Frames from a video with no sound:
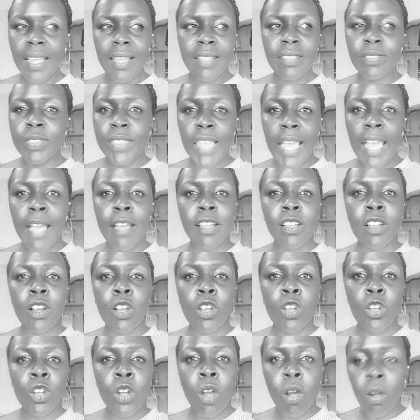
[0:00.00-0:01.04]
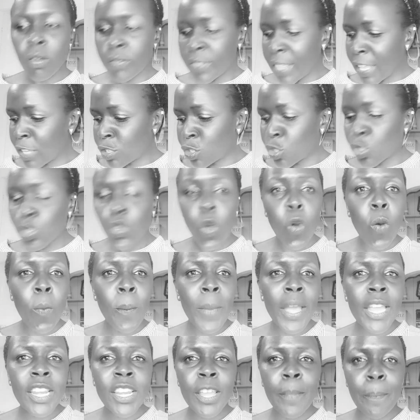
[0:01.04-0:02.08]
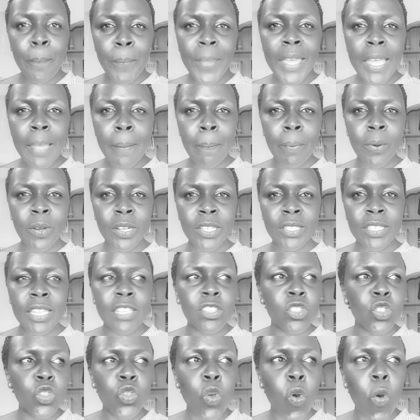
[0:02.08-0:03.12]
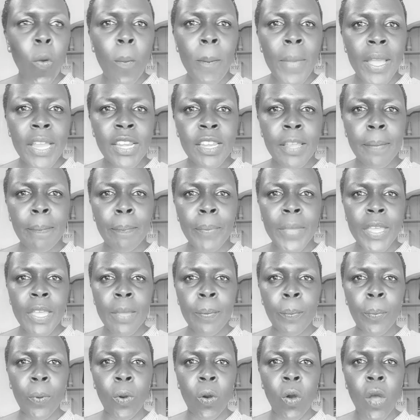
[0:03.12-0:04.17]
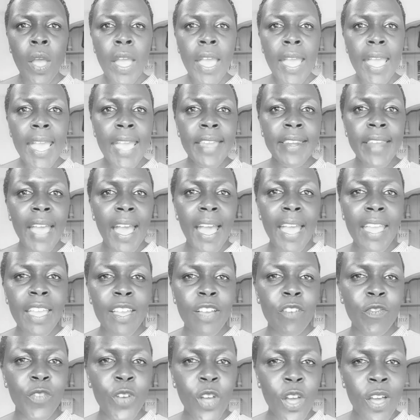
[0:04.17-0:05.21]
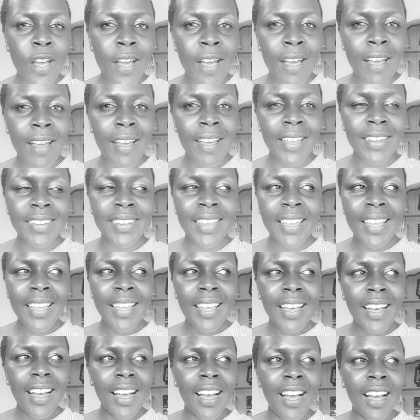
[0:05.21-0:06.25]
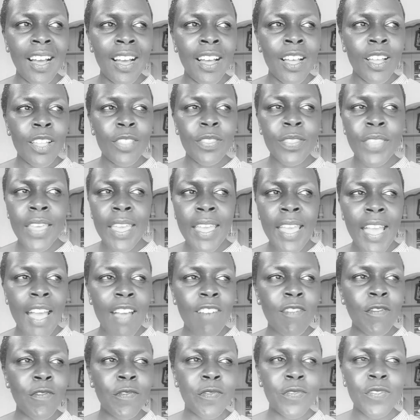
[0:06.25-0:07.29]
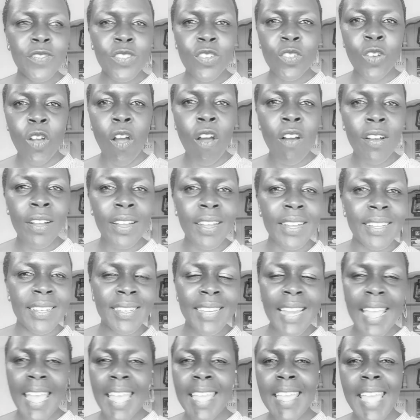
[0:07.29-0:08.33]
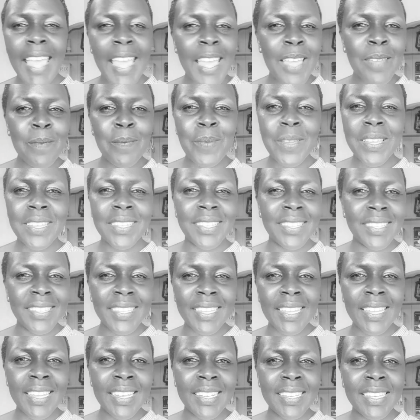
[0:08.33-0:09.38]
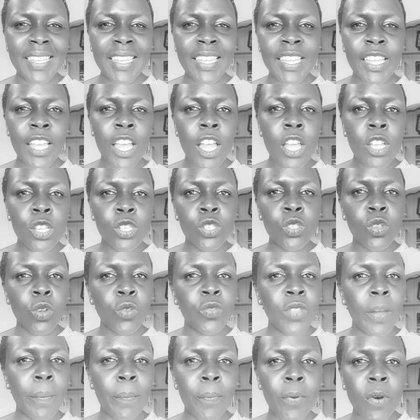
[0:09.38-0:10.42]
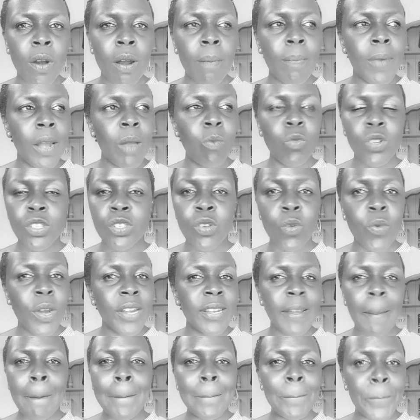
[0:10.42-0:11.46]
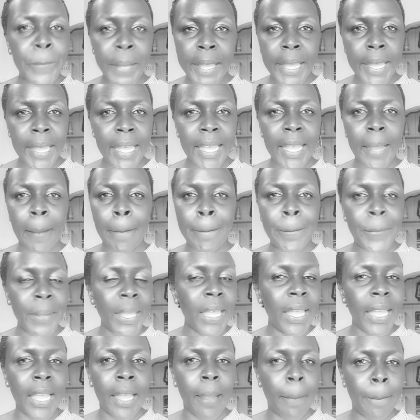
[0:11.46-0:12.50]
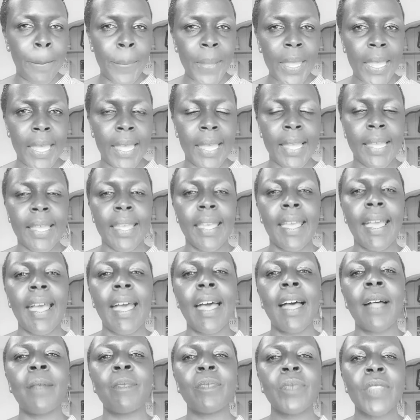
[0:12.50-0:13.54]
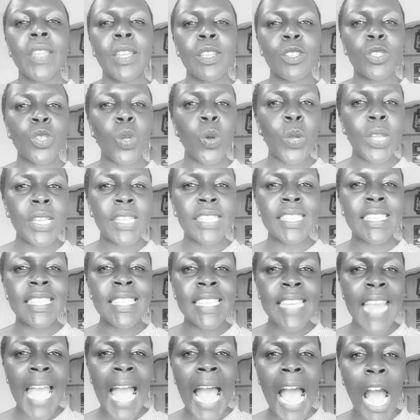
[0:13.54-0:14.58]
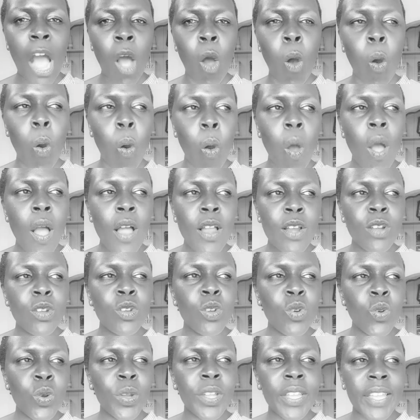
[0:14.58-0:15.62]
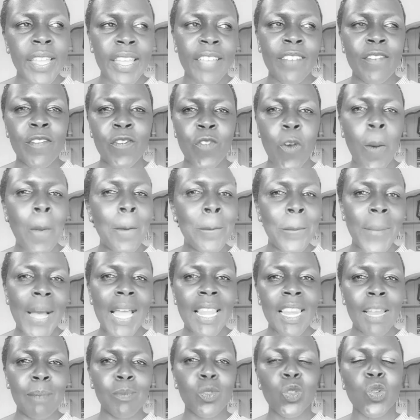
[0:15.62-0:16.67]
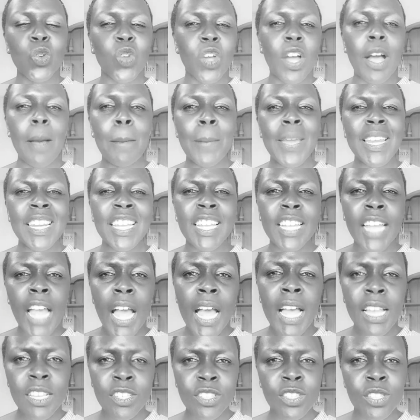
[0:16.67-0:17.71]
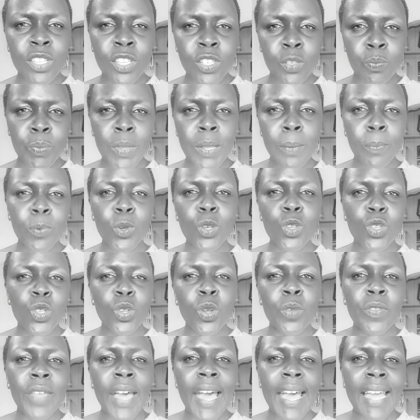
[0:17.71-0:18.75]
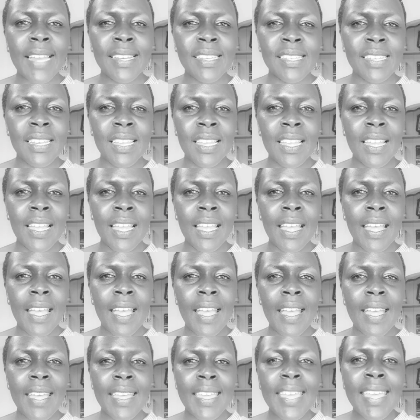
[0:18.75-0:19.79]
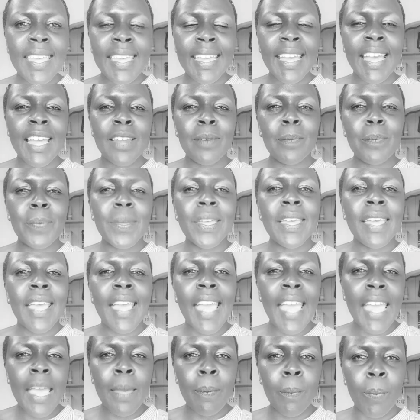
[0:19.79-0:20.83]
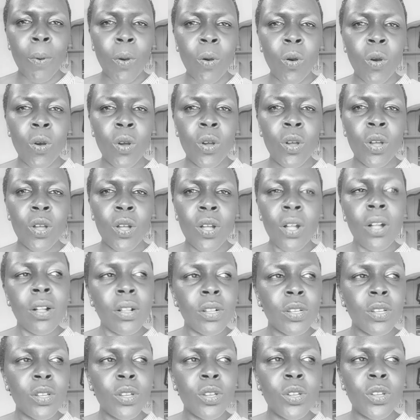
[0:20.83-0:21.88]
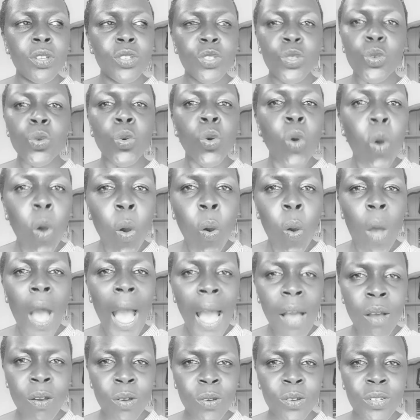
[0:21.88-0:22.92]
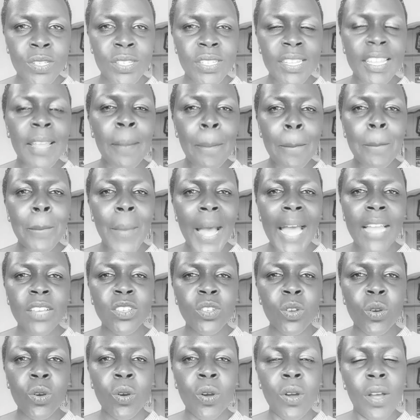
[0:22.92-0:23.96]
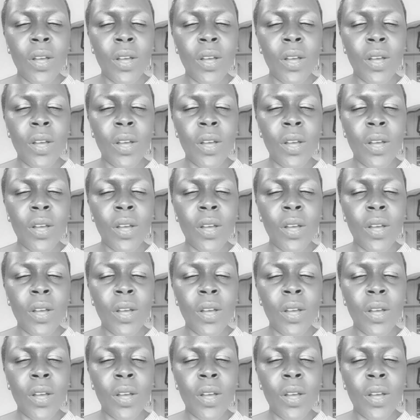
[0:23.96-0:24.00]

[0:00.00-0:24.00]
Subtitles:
There's so many people. He says, so many people. And I have heard they have conquered A, B, C, D. So the problem was already big, big, big. Yeah. So he's now looking for Balaam to come and curse these people so that he can be able to go out in battle